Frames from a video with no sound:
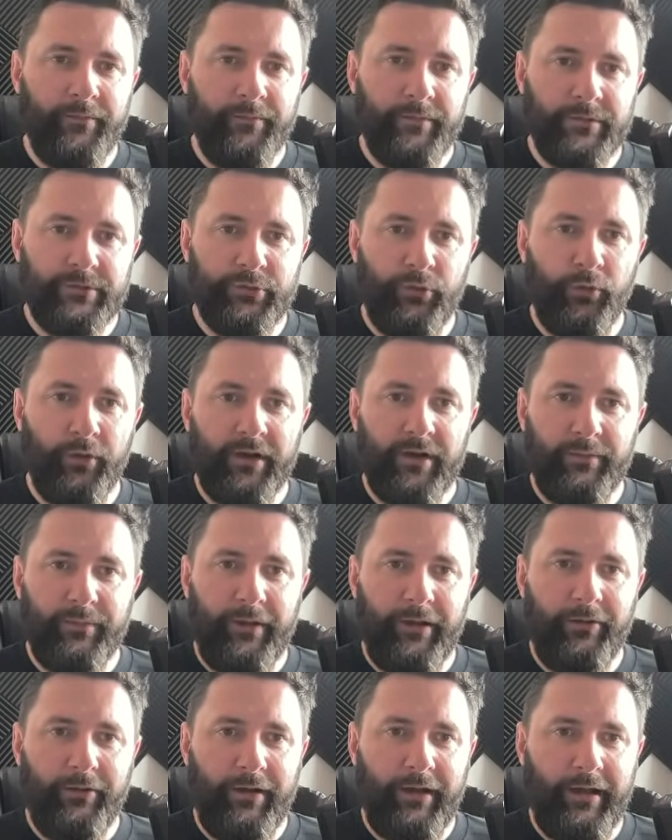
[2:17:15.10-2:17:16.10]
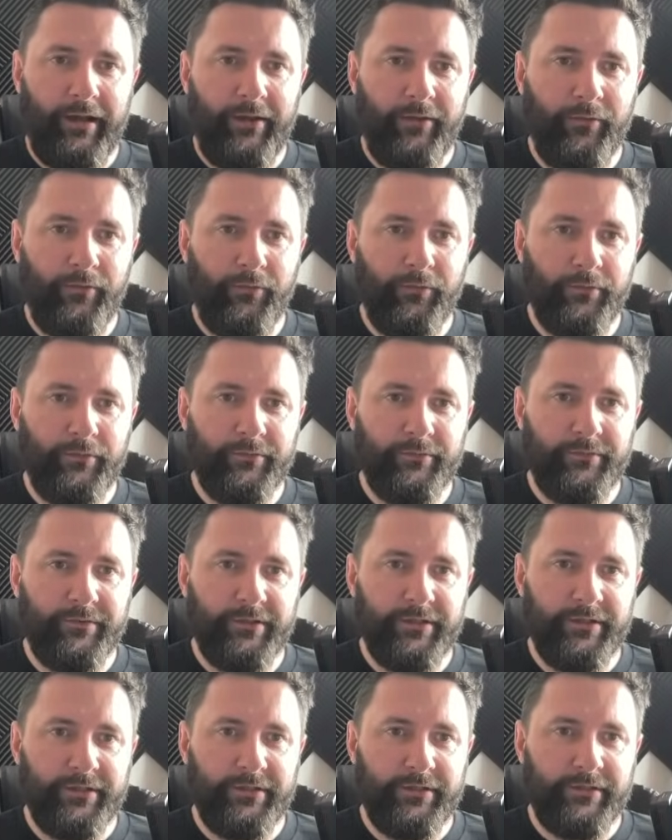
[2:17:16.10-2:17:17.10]
talking about how
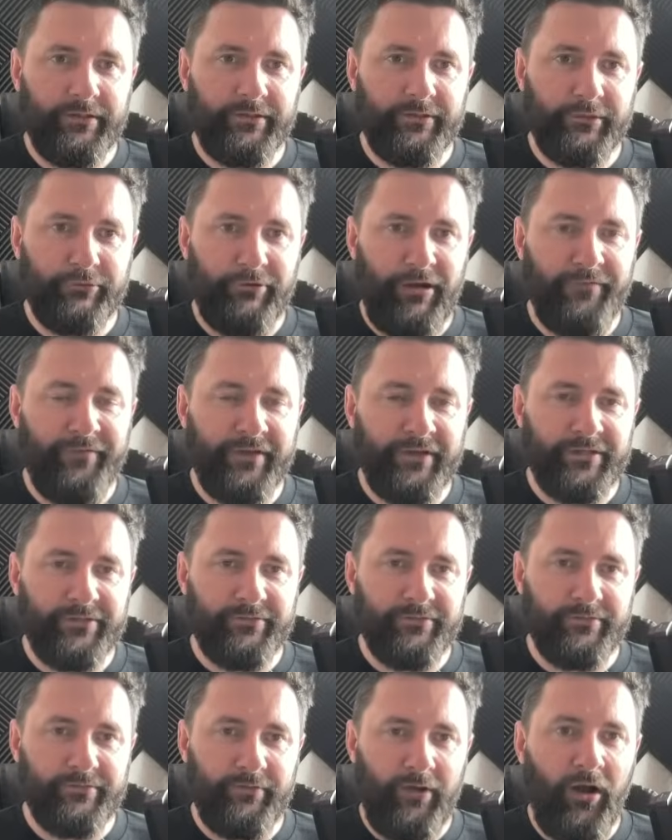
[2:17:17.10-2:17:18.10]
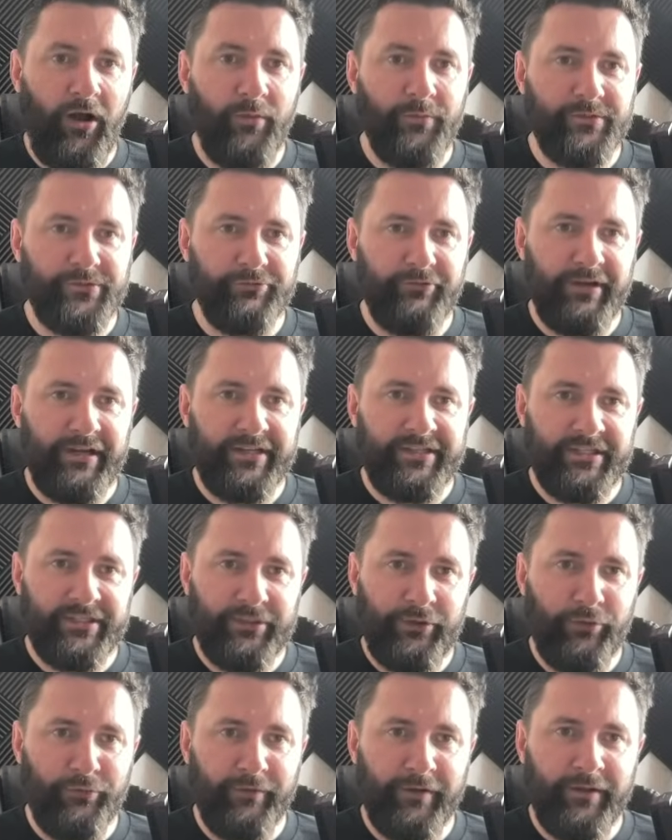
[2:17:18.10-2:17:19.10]
the graphics arms race is
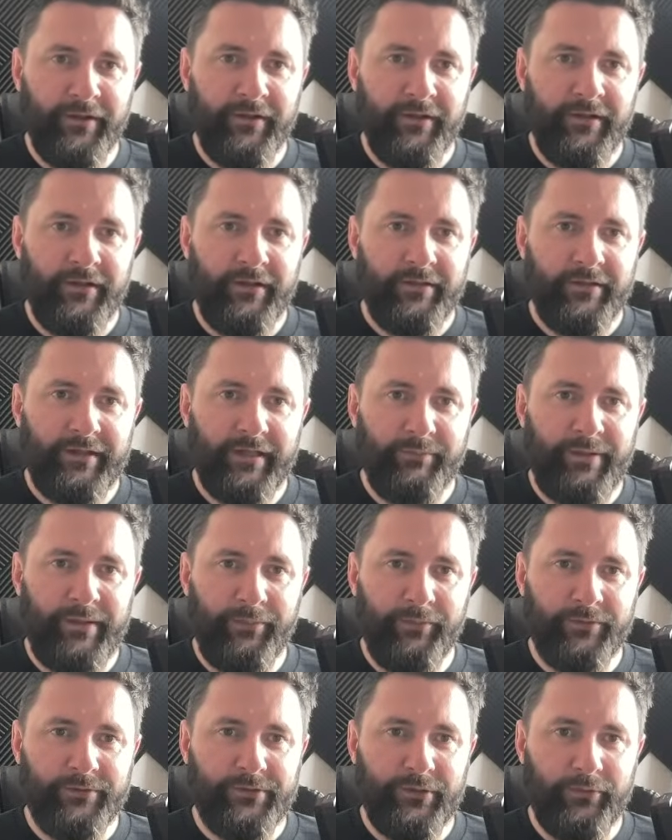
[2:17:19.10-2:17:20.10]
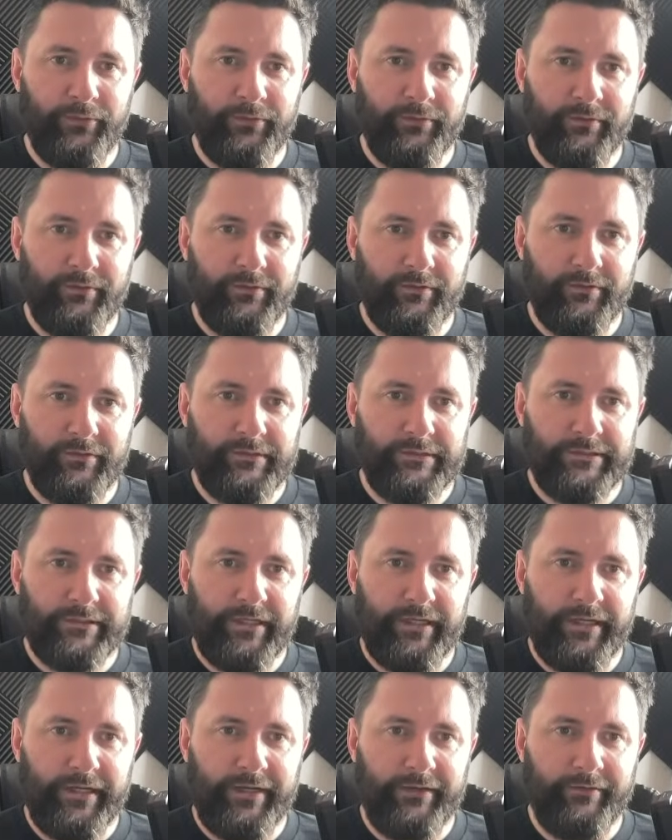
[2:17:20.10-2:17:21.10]
over. Like, people don't...
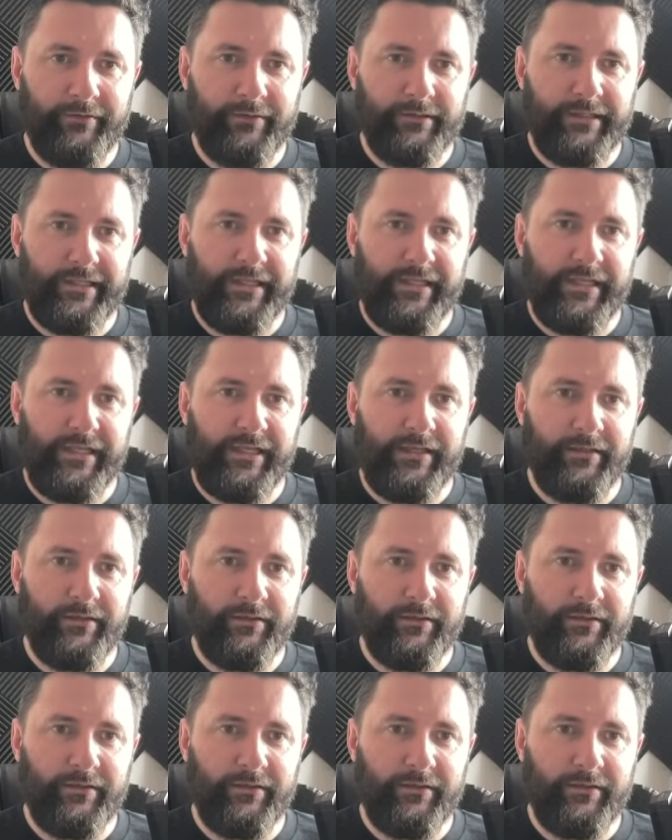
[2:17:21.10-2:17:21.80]
Can I get it?